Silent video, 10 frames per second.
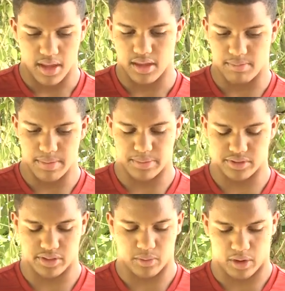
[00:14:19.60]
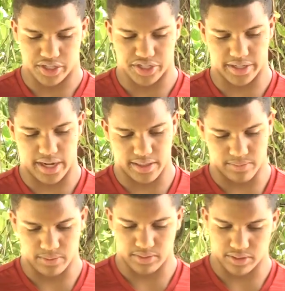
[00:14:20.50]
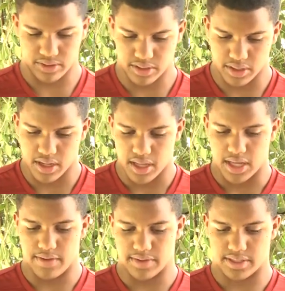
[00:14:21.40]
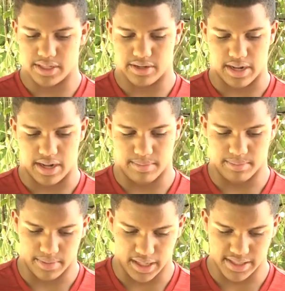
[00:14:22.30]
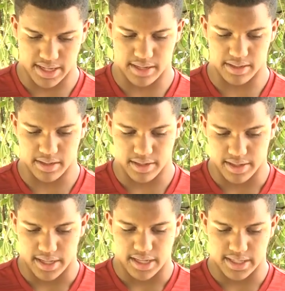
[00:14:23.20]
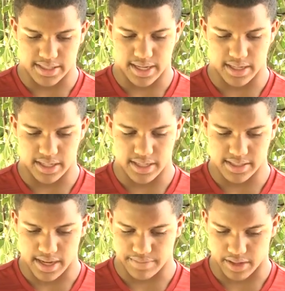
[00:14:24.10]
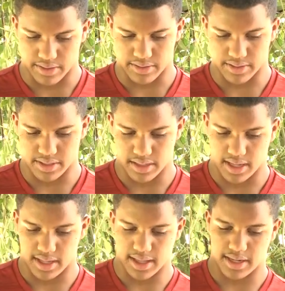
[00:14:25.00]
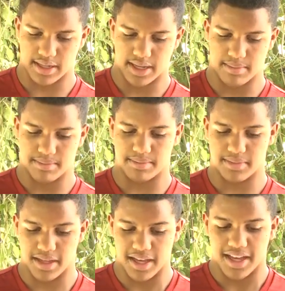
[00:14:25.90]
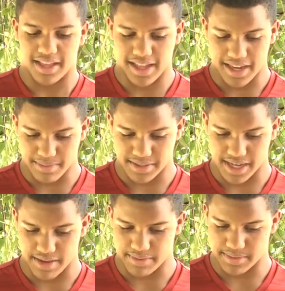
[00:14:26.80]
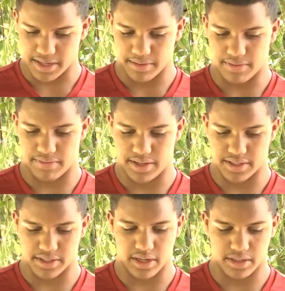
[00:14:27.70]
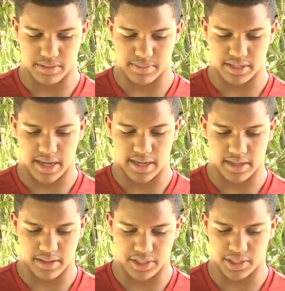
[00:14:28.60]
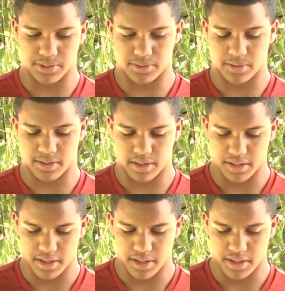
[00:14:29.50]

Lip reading: The people stood watching, and the rulers even sneered at him. They said, "He saved others. Let him save himself if he is God's Messiah, the chosen one."